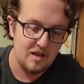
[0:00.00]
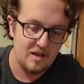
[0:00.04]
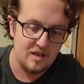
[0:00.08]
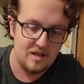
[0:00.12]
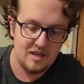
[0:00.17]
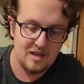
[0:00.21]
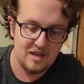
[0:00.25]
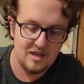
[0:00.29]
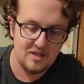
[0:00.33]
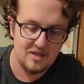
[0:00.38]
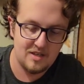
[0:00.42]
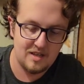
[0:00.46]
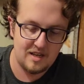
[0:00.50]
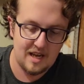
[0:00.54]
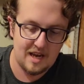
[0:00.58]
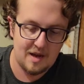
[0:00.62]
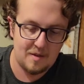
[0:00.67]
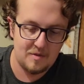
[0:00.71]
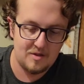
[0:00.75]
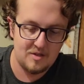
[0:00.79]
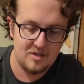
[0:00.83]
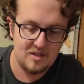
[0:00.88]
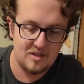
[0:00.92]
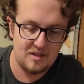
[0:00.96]
Yes,
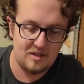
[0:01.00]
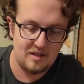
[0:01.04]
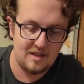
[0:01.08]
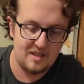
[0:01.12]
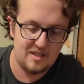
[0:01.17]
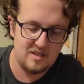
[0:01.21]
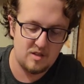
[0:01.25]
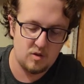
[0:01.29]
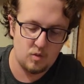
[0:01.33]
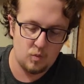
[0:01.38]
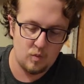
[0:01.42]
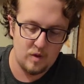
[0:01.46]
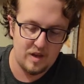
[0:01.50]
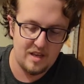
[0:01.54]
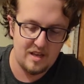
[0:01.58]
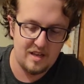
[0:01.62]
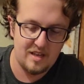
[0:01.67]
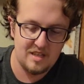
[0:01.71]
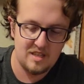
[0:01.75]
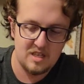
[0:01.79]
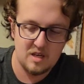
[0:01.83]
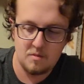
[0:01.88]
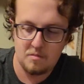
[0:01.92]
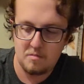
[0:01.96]
Gamma-Seal is the
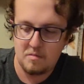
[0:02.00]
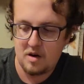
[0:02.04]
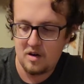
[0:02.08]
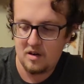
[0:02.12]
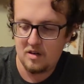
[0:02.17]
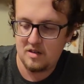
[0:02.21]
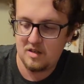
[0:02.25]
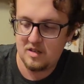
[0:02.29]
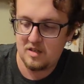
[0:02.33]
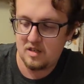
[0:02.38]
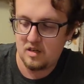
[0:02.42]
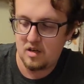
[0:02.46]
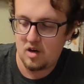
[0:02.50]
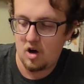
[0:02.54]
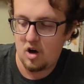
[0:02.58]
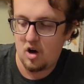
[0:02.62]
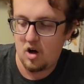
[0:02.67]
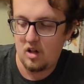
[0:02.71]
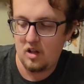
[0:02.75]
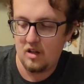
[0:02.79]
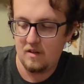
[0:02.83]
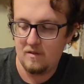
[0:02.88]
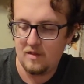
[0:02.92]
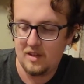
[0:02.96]
weakest amongst
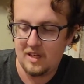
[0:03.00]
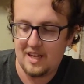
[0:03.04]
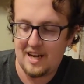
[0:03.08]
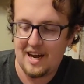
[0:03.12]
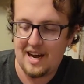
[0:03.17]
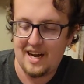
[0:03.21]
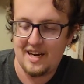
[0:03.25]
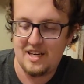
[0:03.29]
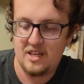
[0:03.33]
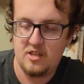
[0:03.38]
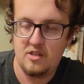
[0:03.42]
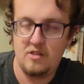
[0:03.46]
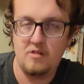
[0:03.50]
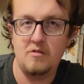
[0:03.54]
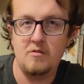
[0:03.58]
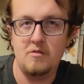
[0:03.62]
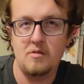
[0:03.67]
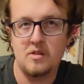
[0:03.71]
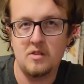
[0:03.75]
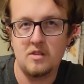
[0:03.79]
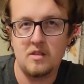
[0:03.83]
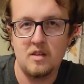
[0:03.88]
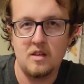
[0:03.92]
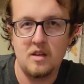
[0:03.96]
all of the
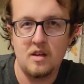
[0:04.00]
Kaijus,